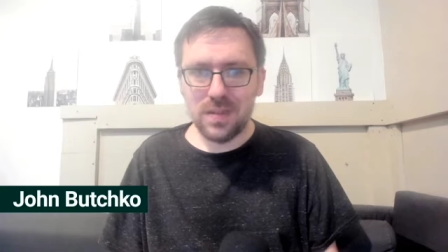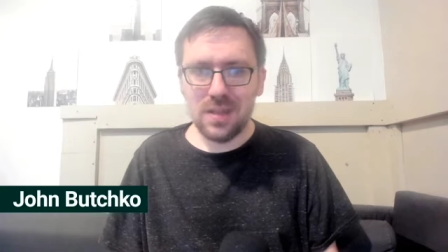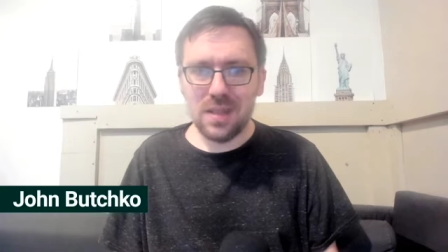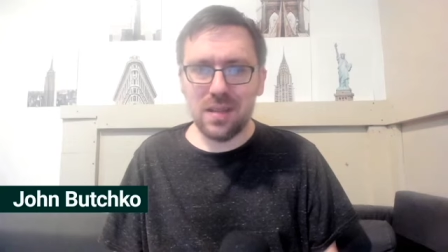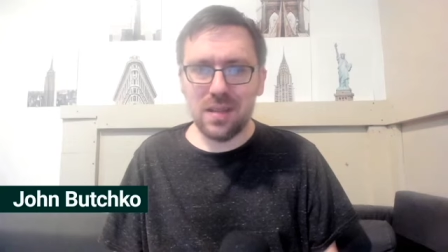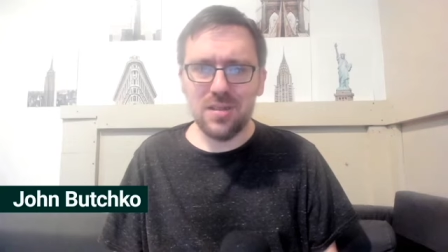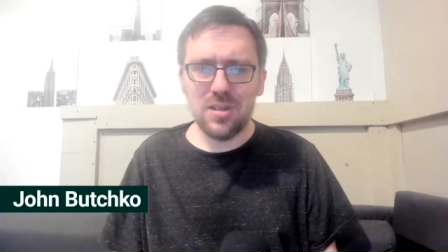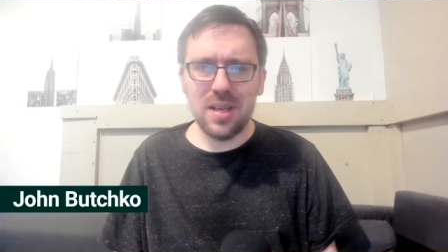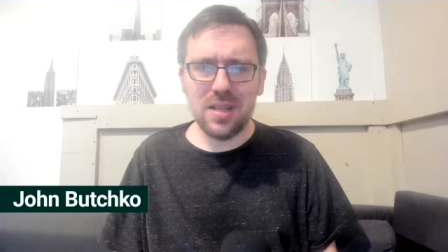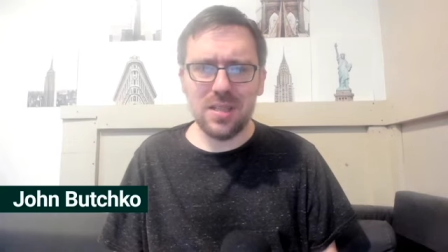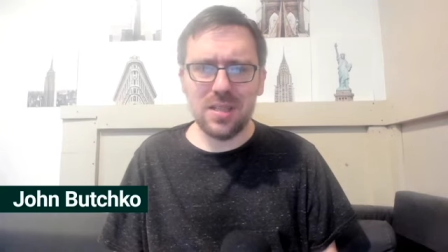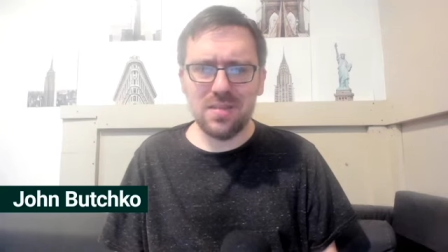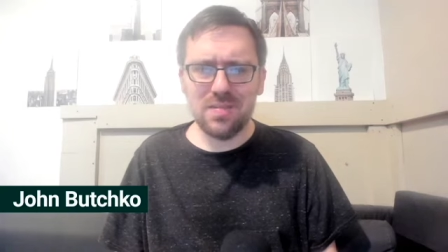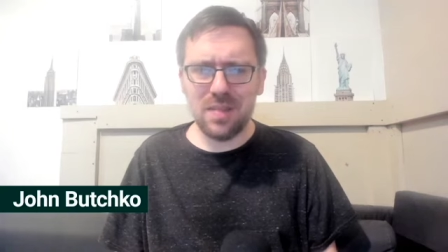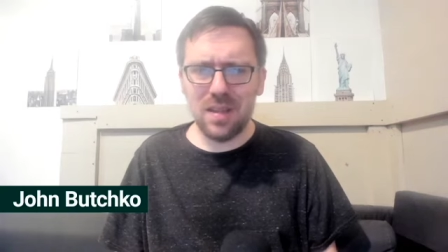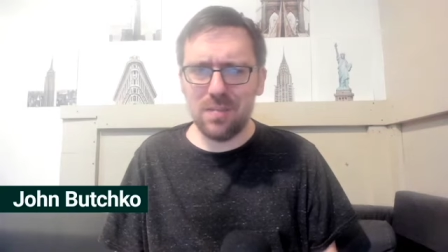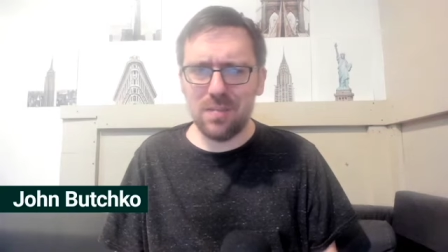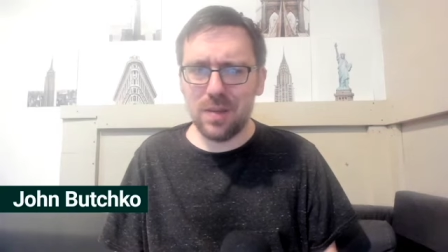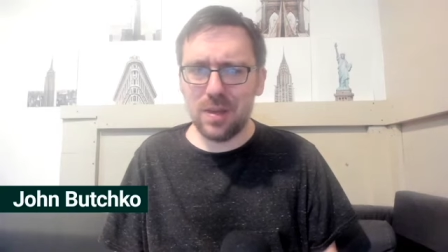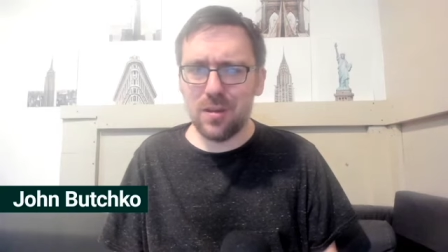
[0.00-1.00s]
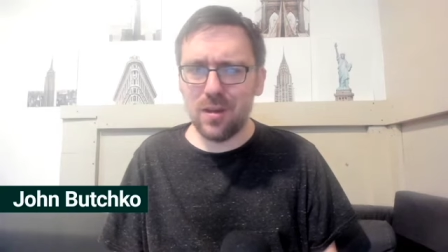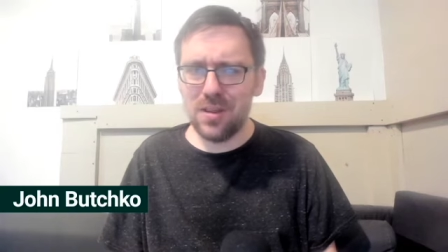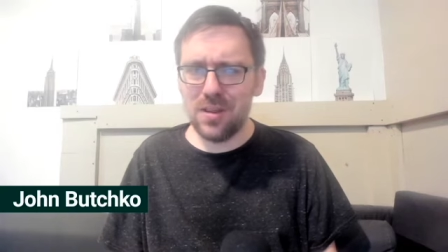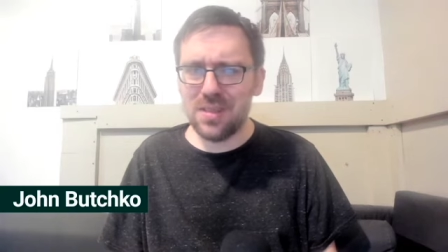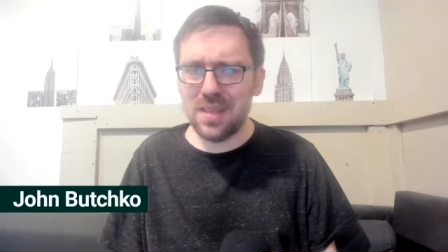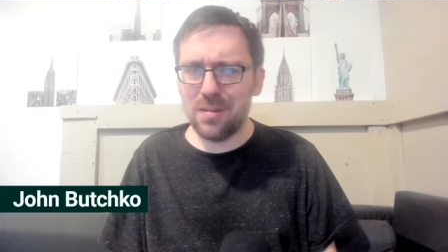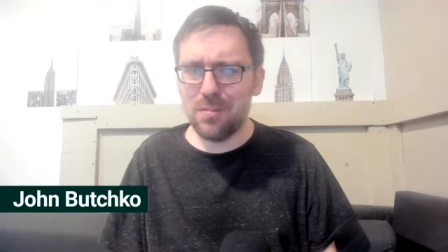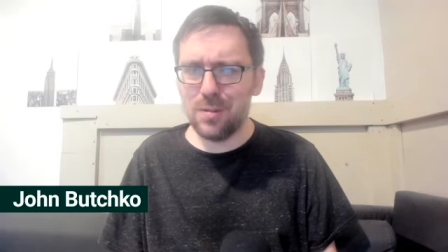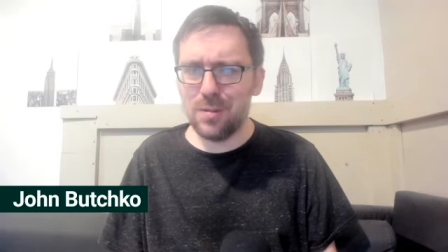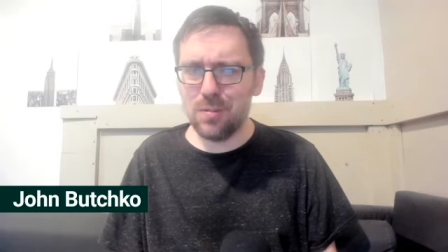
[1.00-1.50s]
Now the Jets, because
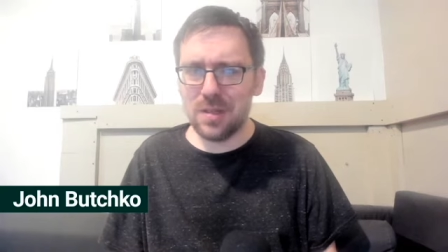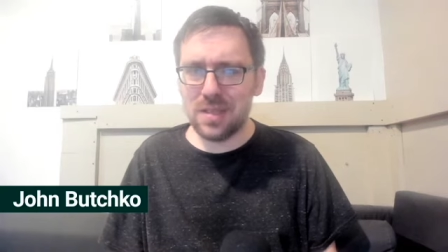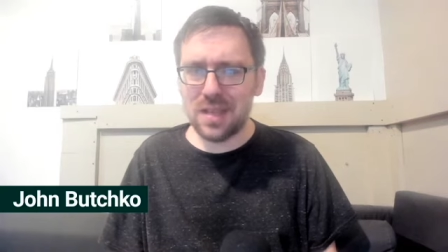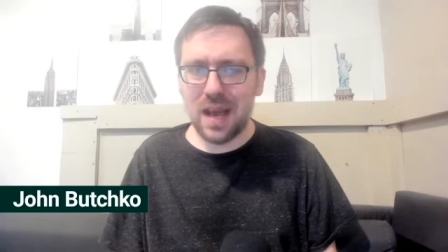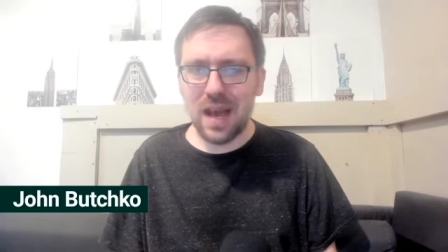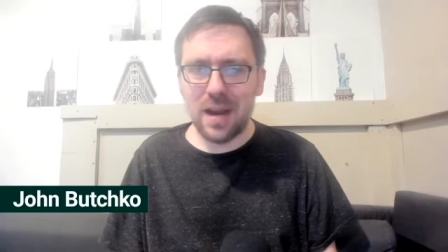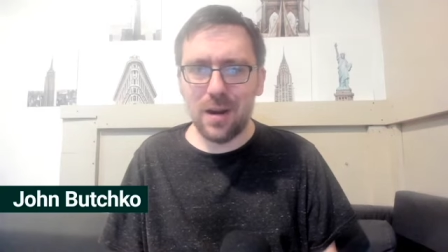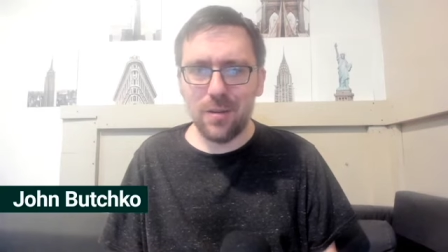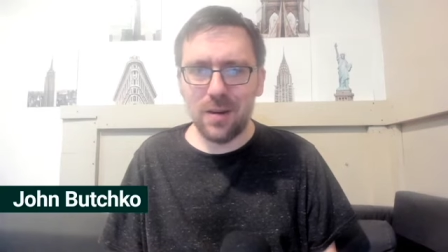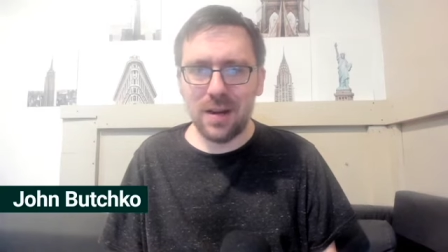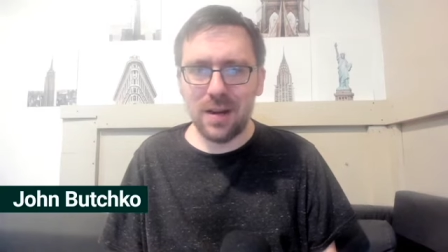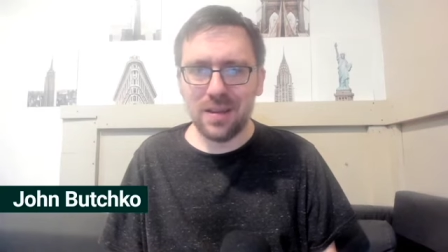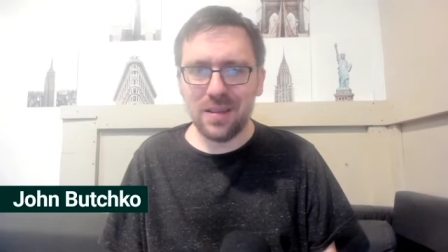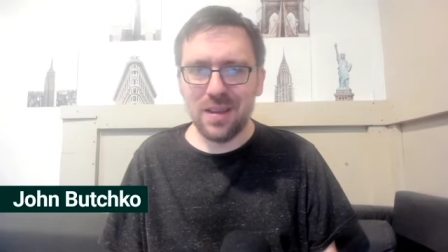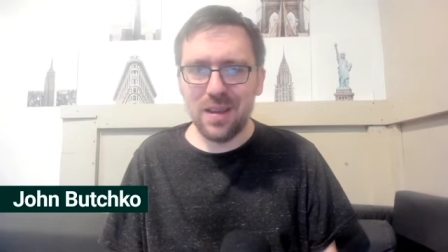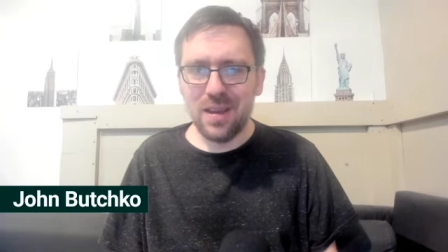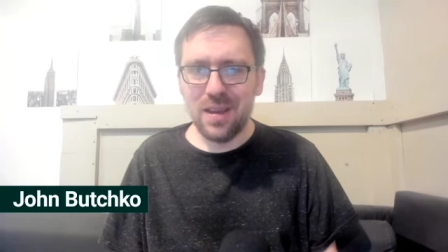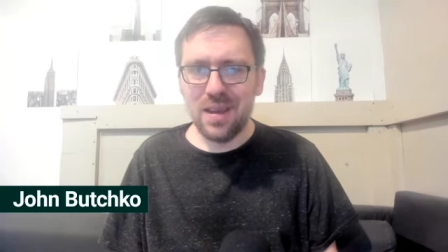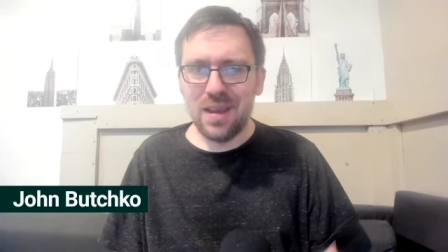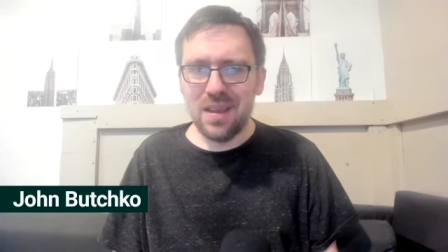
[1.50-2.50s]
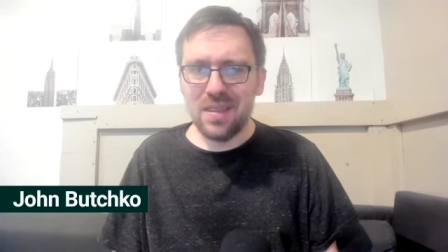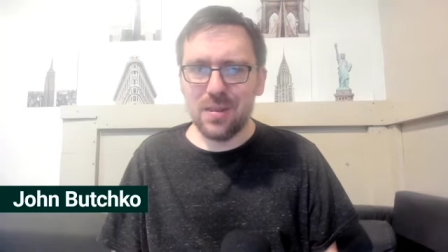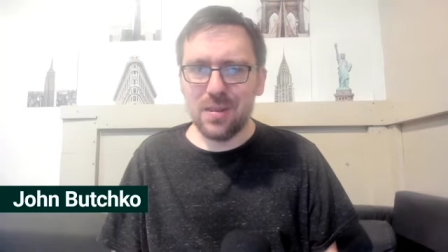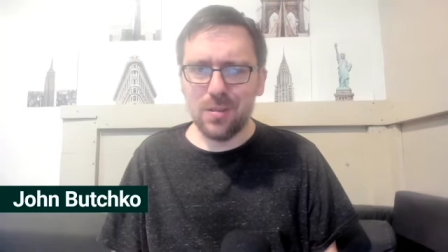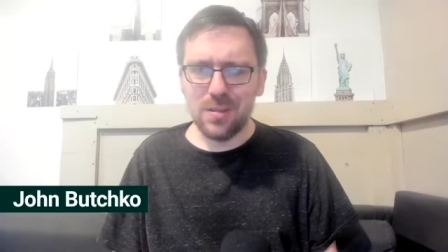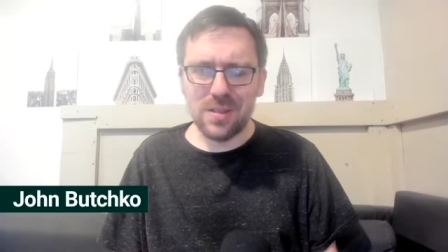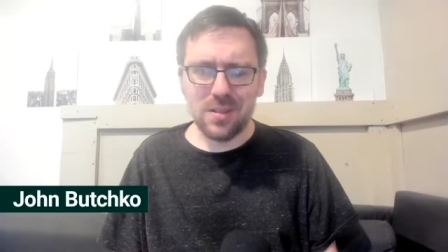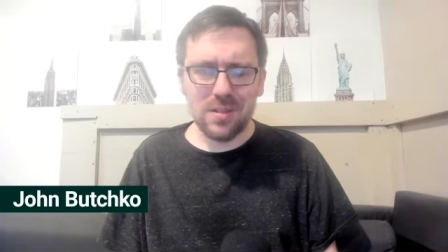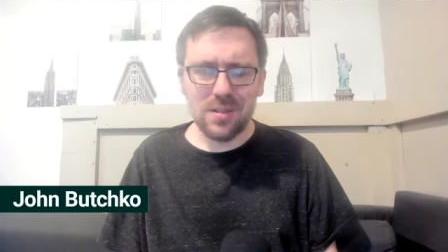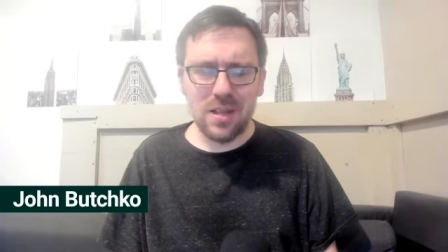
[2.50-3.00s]
he was retiring, there
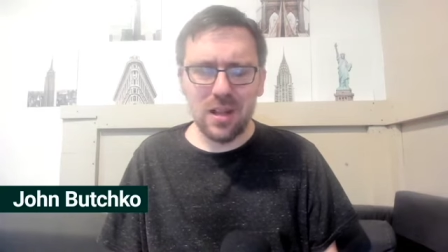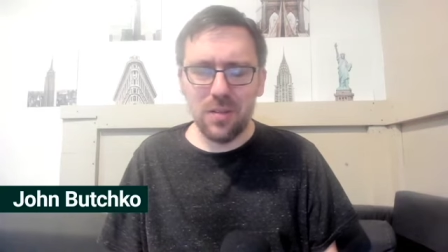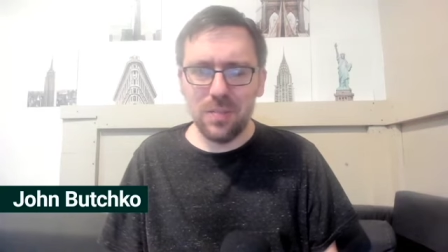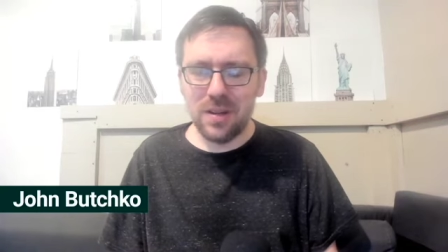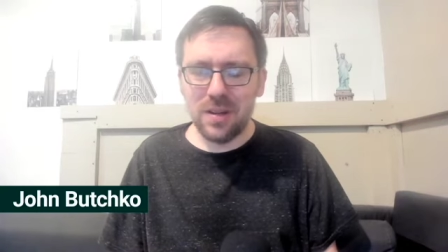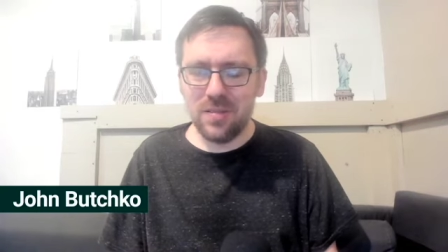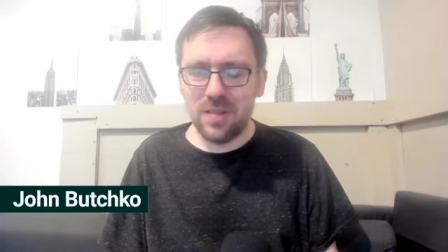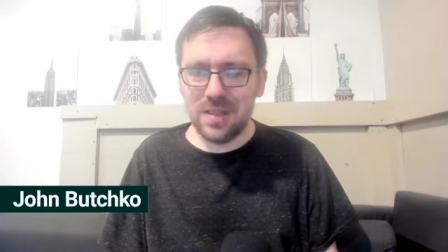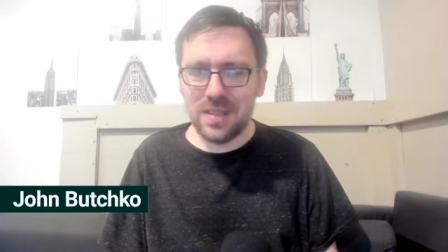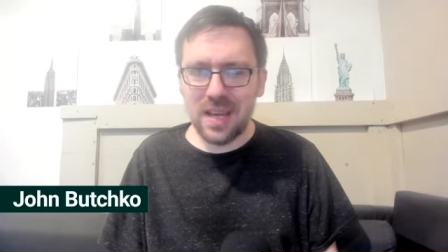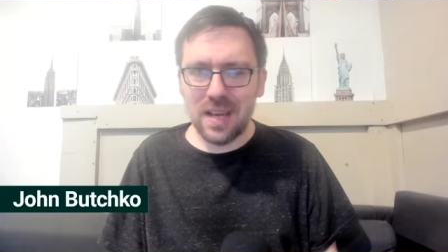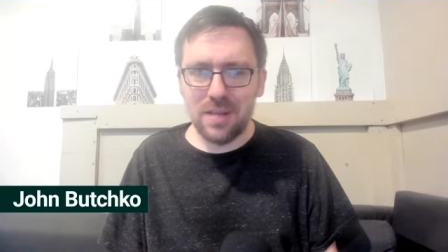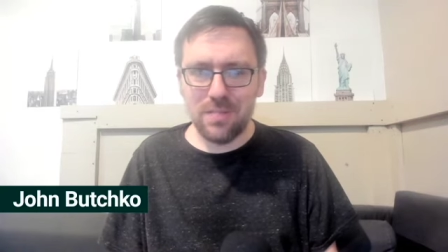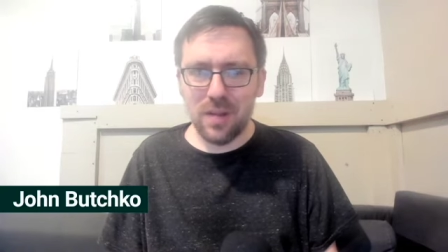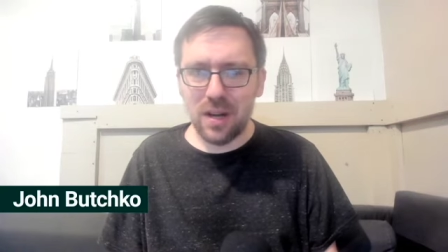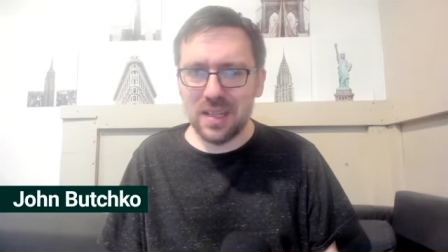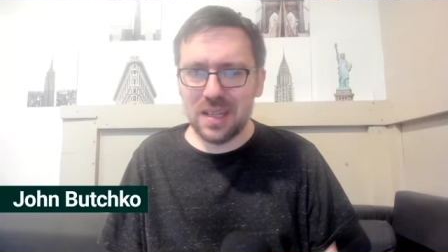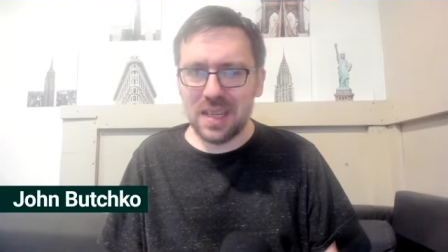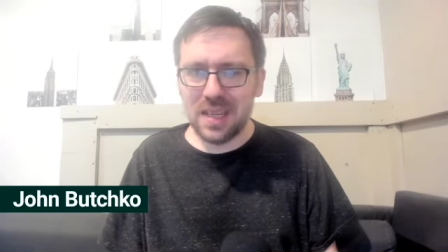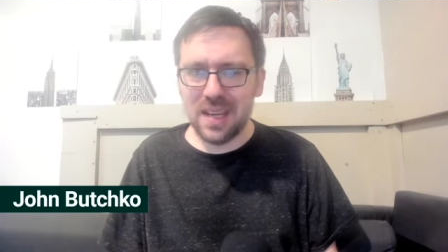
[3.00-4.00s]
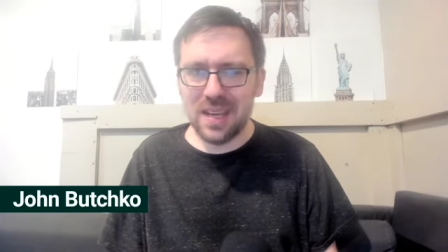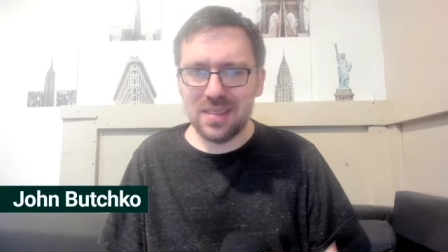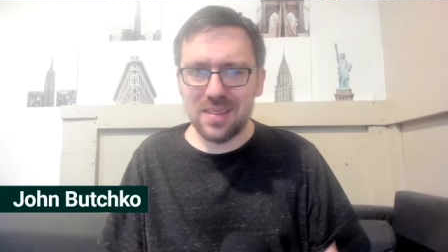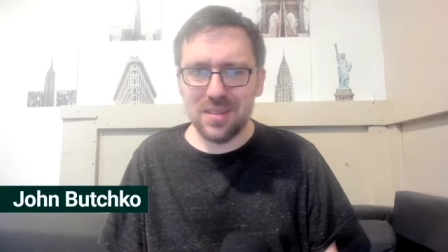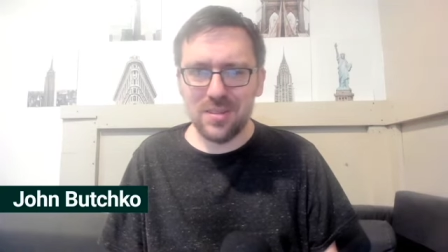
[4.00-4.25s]
was a little bit of a dead money hit.